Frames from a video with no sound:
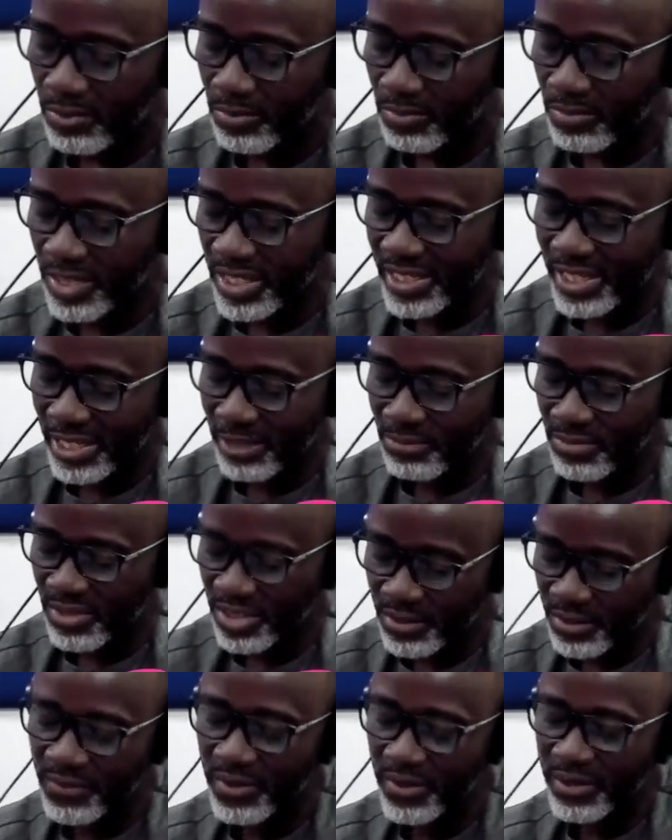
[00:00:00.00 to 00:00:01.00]
make them
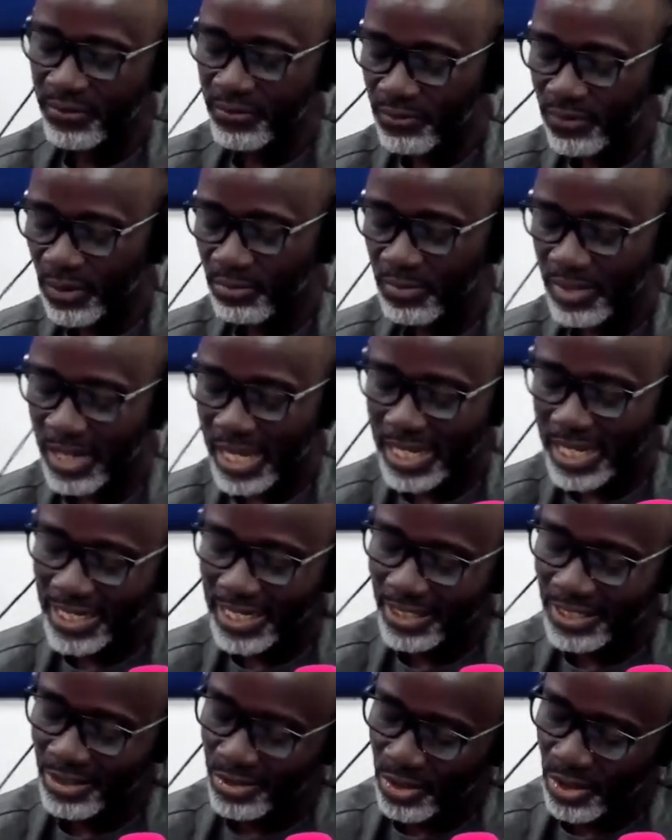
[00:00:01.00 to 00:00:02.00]
different from other
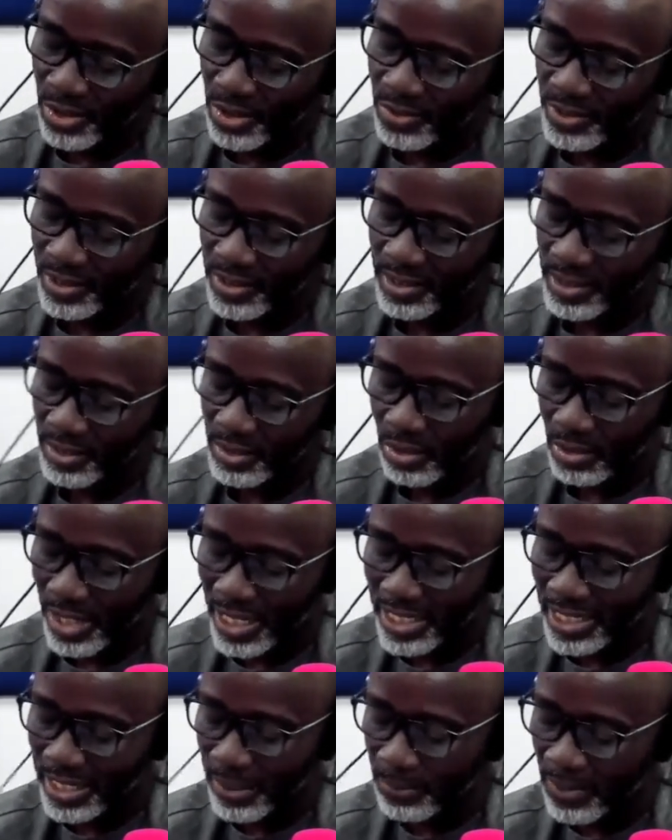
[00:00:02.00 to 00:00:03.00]
theories or
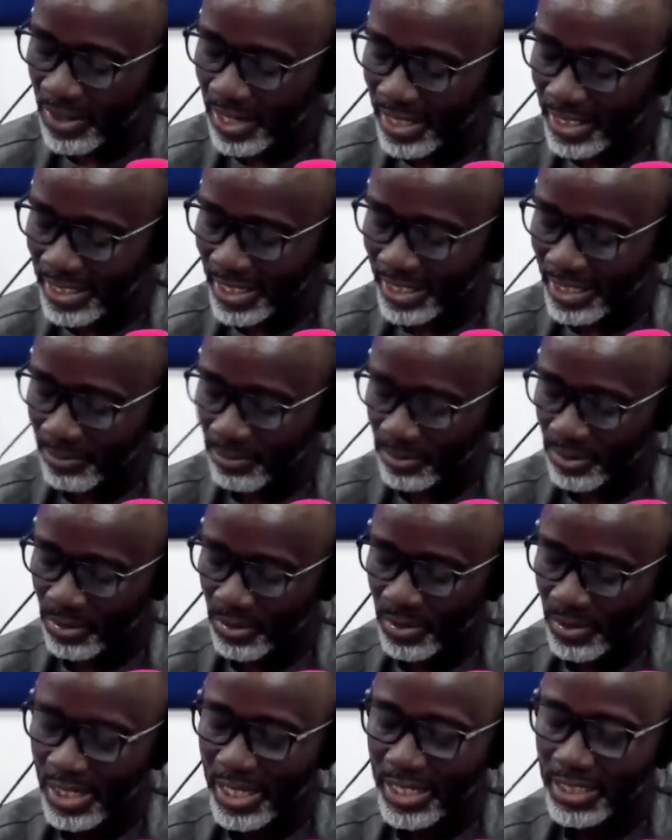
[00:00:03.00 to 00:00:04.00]
other paradigms,
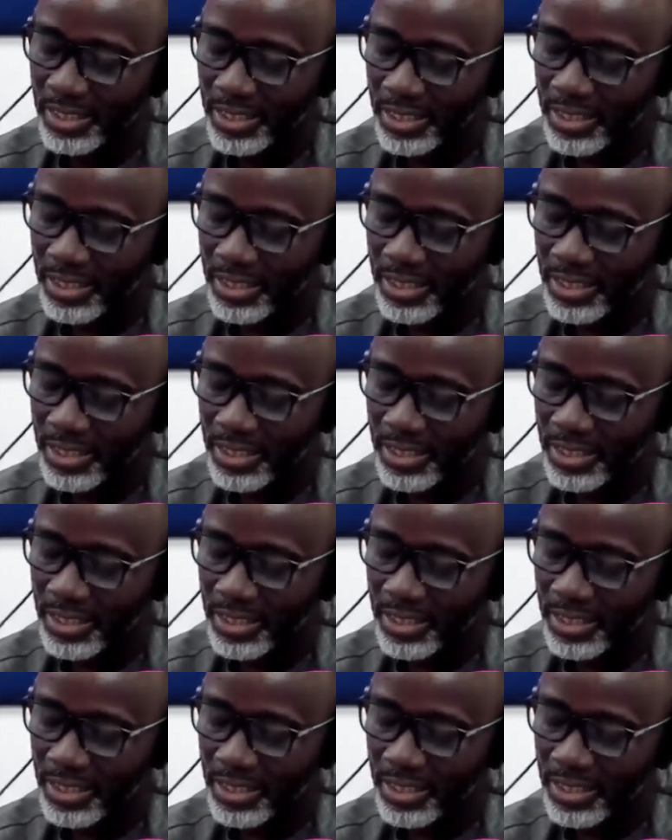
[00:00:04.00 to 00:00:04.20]
so that